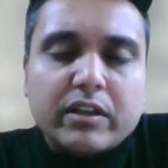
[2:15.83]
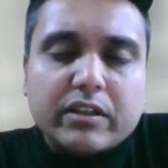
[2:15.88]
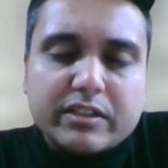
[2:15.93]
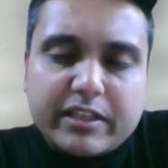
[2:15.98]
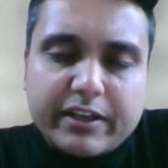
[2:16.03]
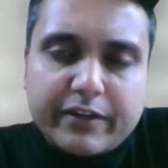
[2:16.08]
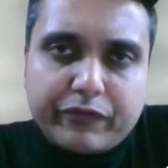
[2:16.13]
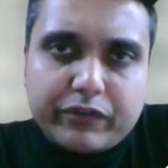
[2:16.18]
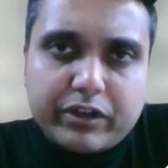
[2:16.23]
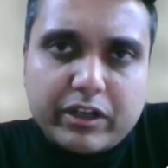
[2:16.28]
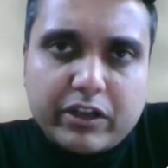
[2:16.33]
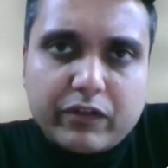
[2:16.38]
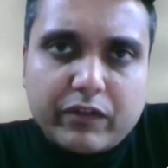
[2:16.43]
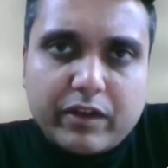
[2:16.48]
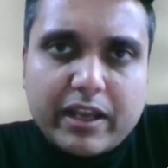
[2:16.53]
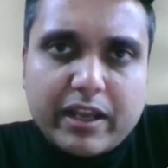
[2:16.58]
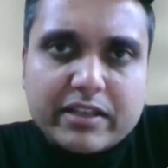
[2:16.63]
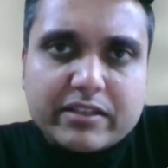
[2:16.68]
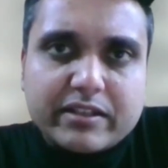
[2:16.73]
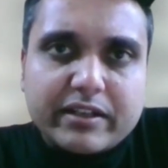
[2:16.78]
Safety
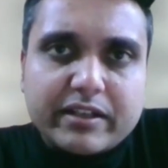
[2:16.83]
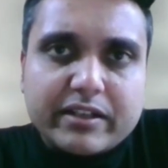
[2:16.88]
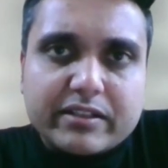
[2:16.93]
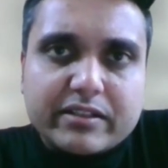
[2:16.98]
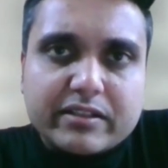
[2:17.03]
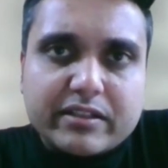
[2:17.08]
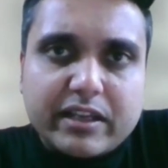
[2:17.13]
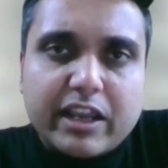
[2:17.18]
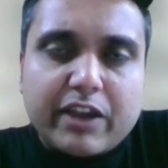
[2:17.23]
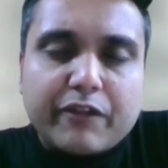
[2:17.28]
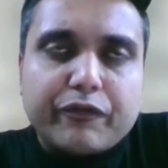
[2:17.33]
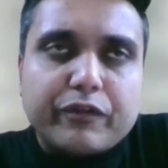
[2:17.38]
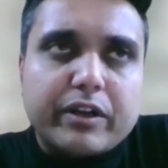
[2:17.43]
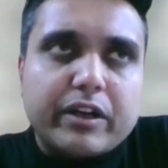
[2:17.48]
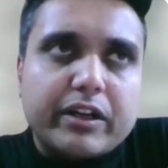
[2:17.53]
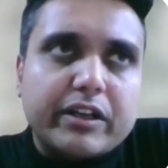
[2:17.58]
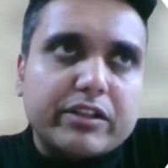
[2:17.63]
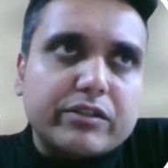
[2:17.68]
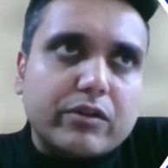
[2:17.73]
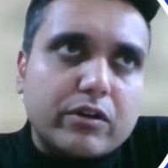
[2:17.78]
wise, it is safe.
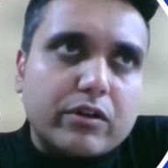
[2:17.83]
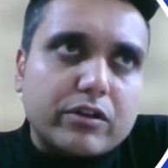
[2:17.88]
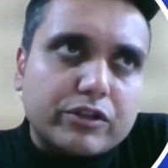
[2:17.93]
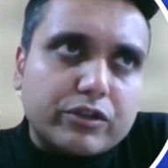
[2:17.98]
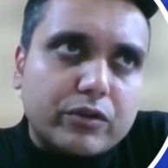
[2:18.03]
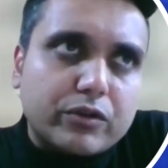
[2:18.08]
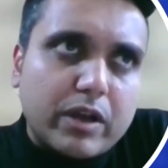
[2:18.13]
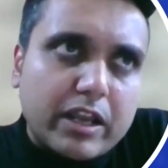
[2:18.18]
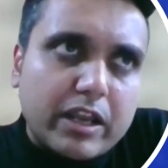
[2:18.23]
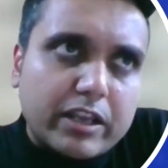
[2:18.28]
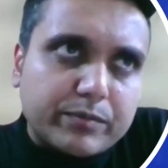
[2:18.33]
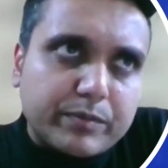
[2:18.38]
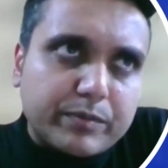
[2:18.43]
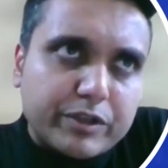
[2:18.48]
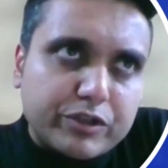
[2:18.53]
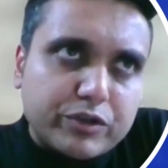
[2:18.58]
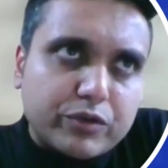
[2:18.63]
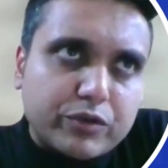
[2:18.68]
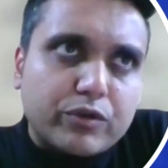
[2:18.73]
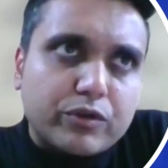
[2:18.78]
It is also has
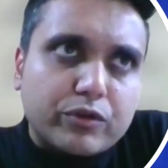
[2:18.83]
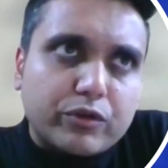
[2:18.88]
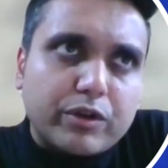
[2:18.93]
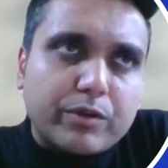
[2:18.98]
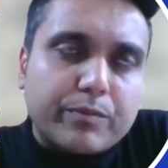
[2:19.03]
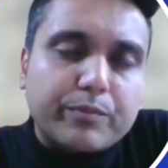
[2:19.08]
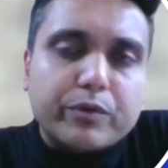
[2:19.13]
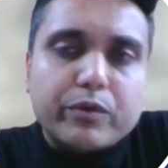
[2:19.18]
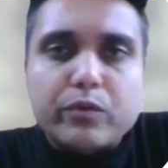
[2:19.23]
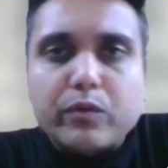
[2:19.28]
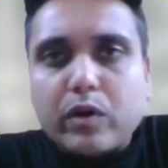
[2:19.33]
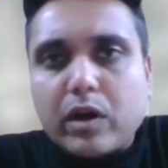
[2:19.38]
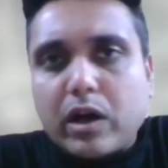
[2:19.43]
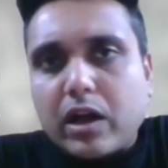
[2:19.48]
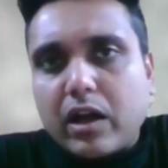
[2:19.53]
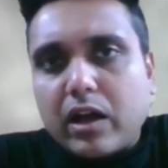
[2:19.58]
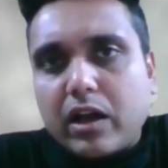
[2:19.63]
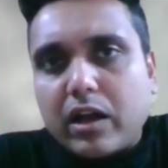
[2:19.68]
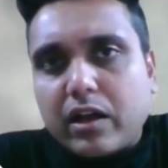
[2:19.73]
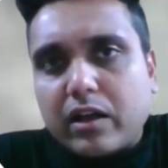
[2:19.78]
been shown to improve
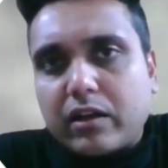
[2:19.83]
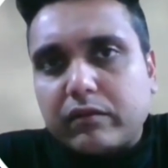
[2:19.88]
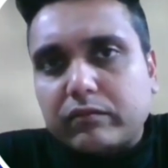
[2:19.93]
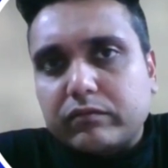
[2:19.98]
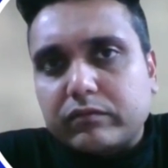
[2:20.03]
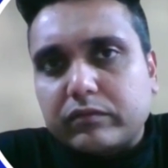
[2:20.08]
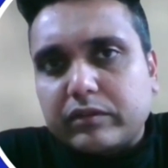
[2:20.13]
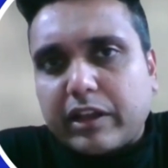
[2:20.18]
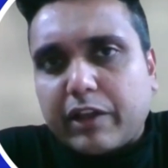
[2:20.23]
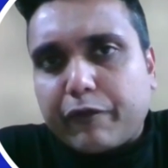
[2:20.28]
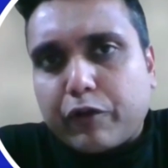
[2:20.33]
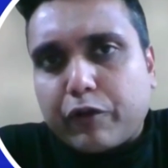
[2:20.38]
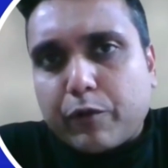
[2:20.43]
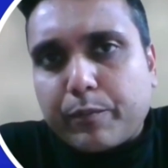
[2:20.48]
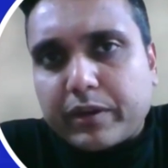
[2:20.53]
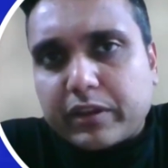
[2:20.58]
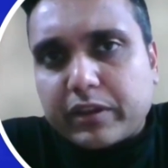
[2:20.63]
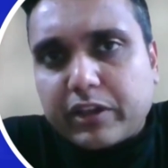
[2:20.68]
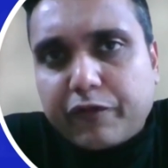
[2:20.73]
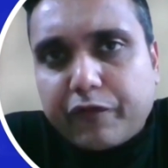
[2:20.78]

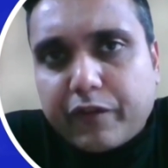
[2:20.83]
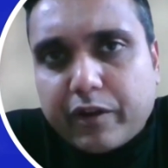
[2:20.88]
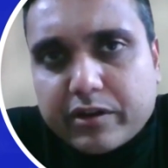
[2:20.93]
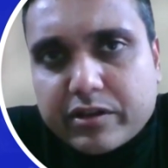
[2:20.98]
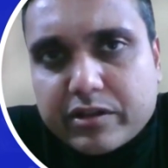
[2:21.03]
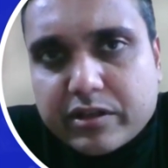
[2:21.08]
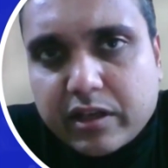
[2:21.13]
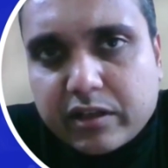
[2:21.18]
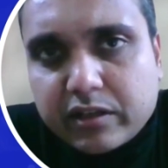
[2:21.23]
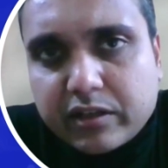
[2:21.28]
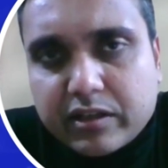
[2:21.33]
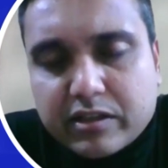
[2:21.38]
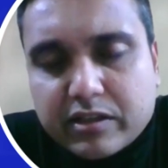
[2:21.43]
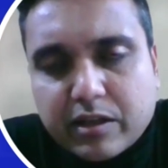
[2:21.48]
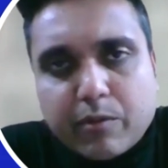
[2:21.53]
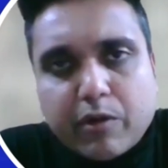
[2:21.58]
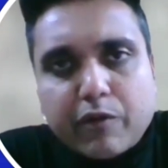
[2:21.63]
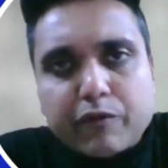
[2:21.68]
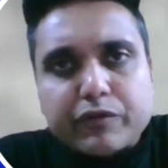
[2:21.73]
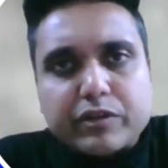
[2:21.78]
nephropathy function in
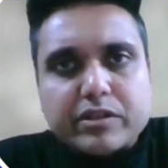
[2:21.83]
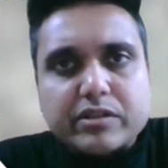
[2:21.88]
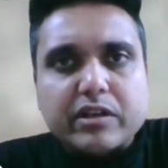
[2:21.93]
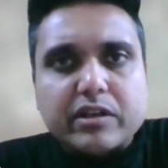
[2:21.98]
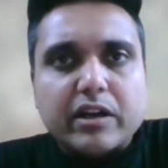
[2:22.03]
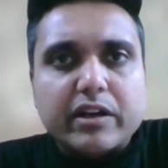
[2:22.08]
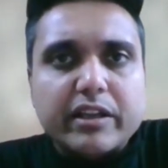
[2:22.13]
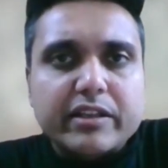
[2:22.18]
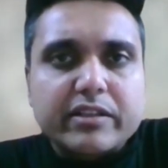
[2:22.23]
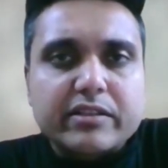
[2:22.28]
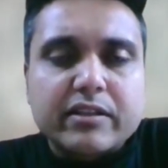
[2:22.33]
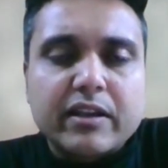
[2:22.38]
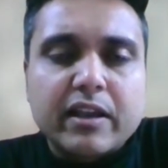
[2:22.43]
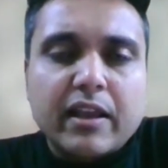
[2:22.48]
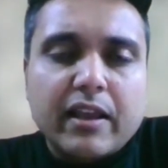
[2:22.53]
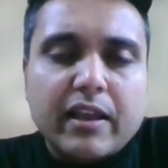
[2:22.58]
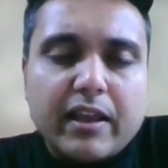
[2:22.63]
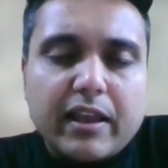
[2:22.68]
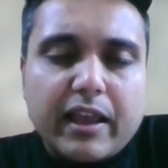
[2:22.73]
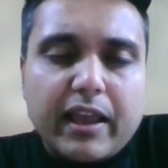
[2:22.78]
some of the studies,
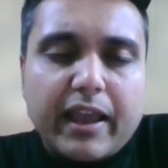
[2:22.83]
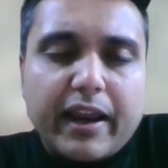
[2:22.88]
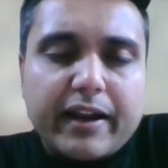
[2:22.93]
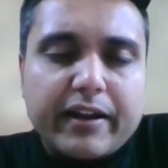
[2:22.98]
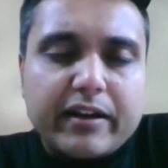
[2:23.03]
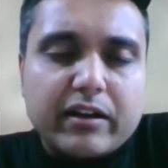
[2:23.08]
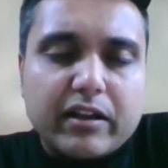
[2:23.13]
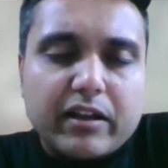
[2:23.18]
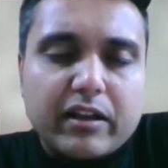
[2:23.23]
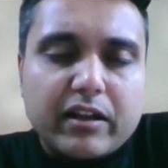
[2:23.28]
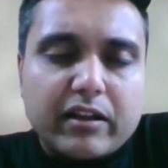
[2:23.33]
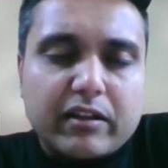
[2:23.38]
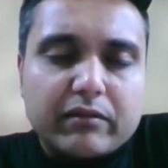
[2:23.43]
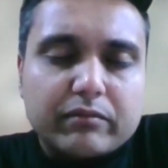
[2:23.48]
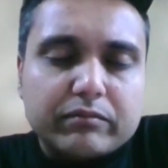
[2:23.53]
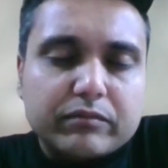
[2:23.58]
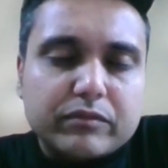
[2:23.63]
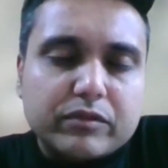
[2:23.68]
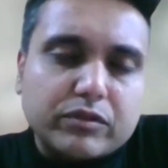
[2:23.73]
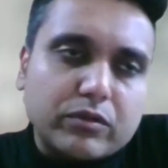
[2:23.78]
and
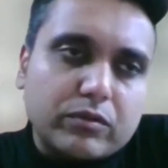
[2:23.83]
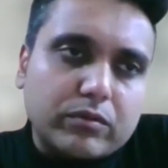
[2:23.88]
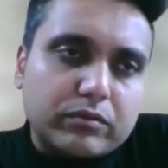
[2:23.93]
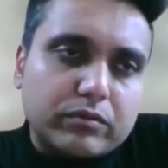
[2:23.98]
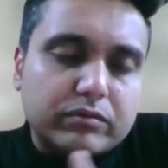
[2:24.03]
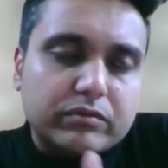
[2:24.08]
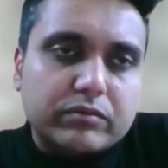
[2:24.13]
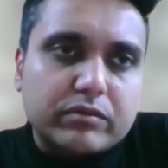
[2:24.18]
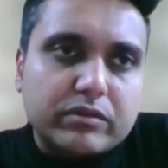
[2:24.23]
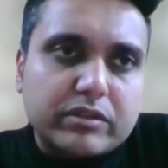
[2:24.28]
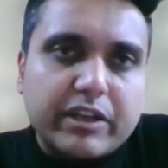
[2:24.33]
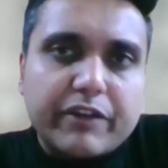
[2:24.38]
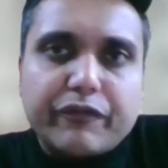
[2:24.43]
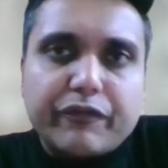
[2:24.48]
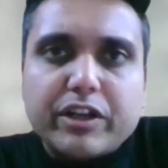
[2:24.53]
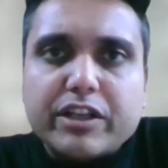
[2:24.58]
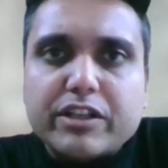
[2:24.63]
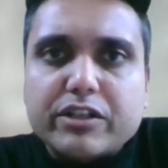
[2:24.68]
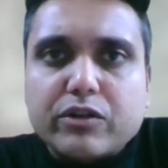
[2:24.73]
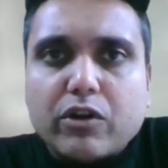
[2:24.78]
so
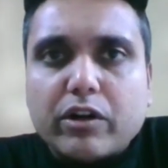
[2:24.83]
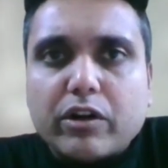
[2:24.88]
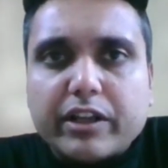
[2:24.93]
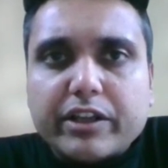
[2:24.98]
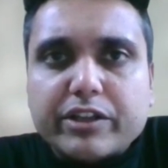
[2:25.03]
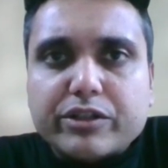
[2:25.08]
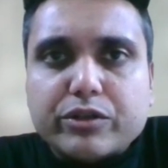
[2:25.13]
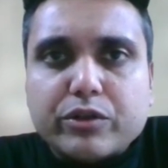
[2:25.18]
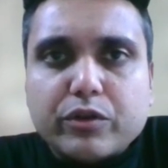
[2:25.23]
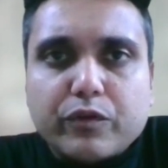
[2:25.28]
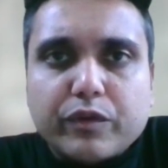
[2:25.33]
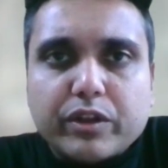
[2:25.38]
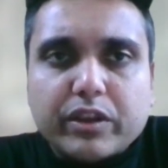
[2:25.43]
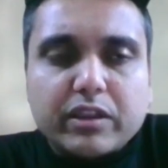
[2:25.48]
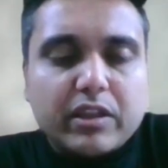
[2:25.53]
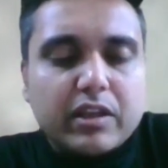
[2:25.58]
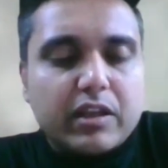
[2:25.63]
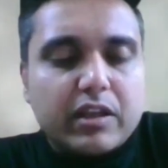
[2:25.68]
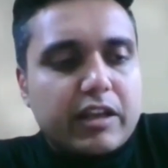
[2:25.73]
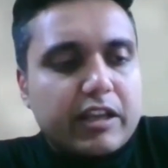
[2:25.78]
safety is not an issue
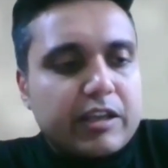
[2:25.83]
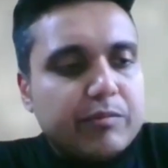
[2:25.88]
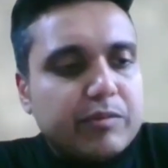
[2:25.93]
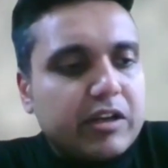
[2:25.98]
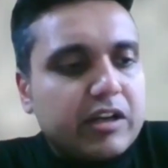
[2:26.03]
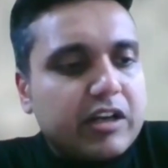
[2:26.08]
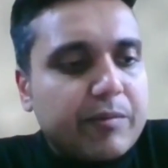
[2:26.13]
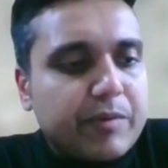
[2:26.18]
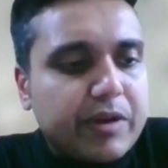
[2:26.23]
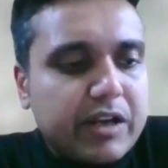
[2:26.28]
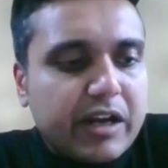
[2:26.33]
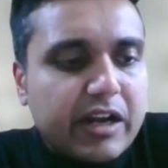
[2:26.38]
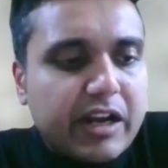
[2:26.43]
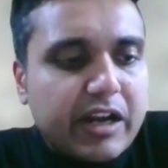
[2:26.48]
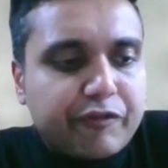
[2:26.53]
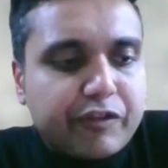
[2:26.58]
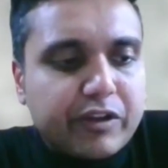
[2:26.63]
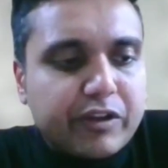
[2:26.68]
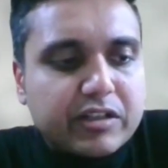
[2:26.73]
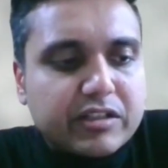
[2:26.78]
with the Imeglimin, and
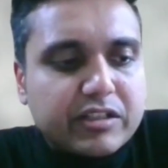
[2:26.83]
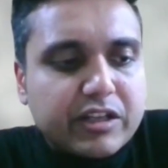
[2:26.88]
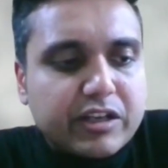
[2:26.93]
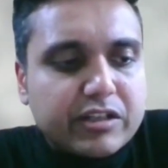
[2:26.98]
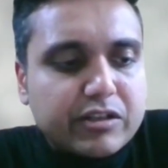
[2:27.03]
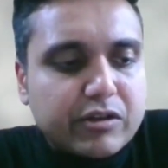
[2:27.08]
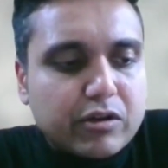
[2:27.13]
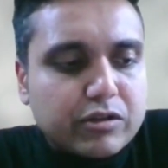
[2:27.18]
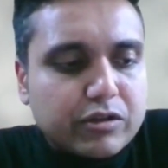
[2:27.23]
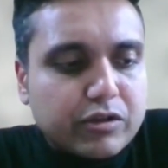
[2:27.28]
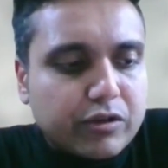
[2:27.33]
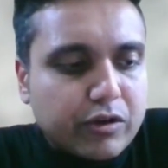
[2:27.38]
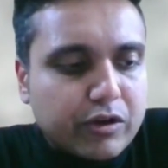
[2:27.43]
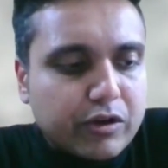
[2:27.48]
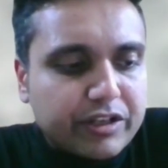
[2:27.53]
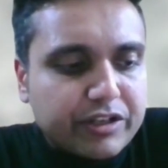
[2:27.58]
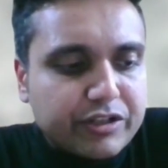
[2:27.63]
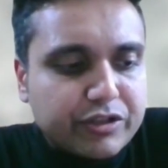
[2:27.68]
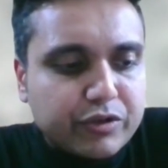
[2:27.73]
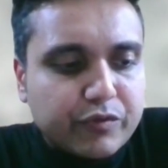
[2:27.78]
efficacy is also
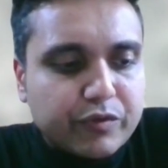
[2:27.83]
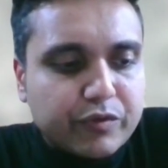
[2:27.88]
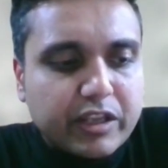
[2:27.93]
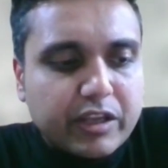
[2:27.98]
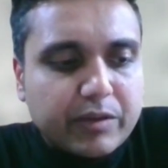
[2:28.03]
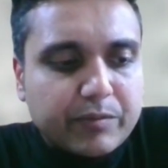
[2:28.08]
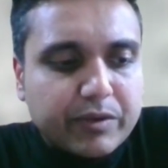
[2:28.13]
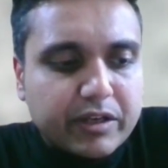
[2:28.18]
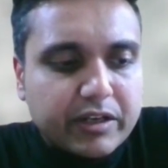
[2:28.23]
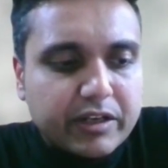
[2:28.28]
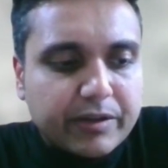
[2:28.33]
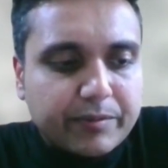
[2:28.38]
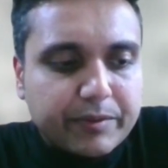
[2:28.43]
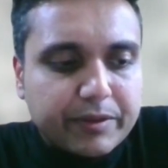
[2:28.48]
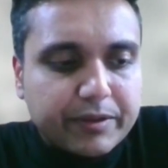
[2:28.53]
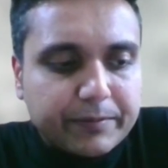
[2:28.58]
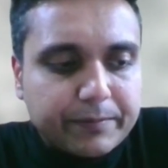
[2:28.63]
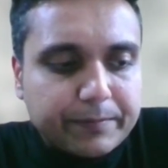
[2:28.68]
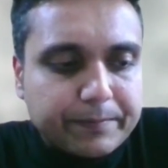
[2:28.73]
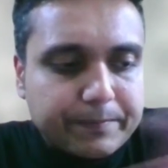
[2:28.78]
not an issue with the
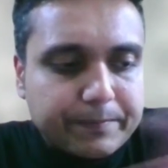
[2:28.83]
Imeglimin.